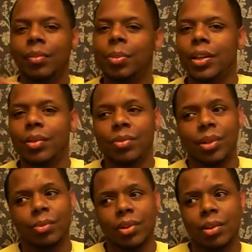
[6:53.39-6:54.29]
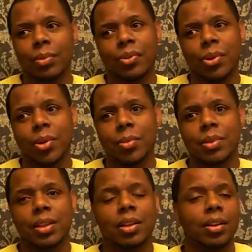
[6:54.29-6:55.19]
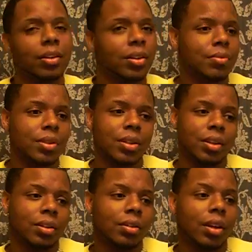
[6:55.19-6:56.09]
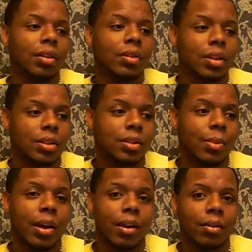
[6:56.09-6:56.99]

But then when Rihanna performed, and then I was just like, okay, this is why.